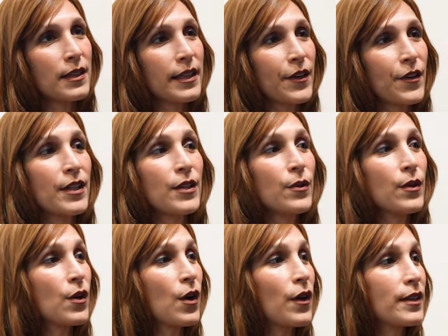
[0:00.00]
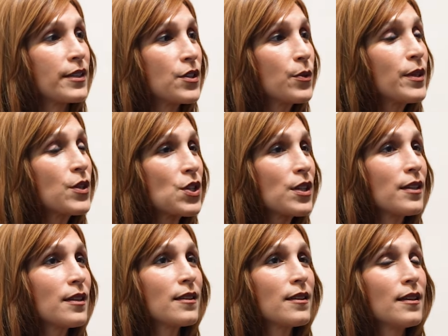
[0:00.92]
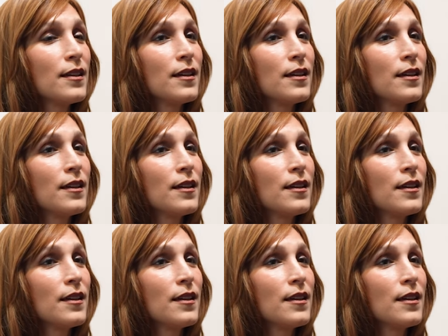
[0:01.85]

the clarity. You can call it intuition.